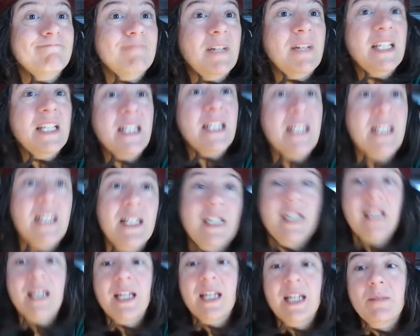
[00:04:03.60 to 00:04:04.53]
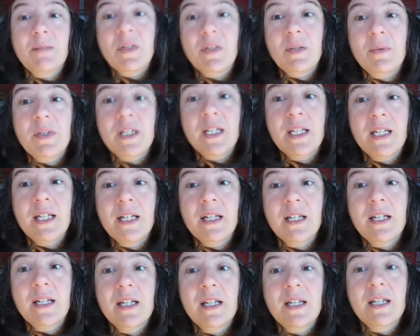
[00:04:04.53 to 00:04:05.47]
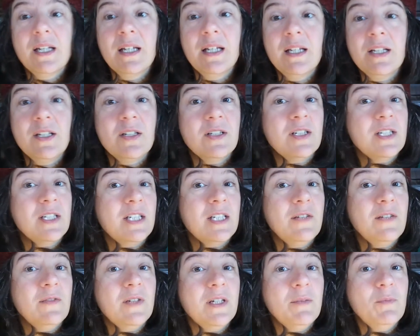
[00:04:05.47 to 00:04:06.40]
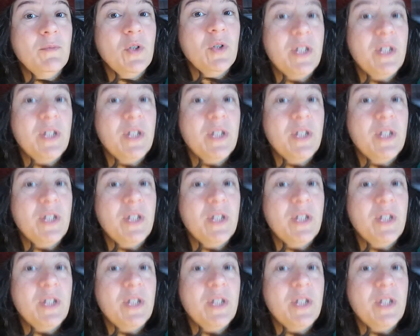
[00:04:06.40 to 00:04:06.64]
I think maybe you should give it a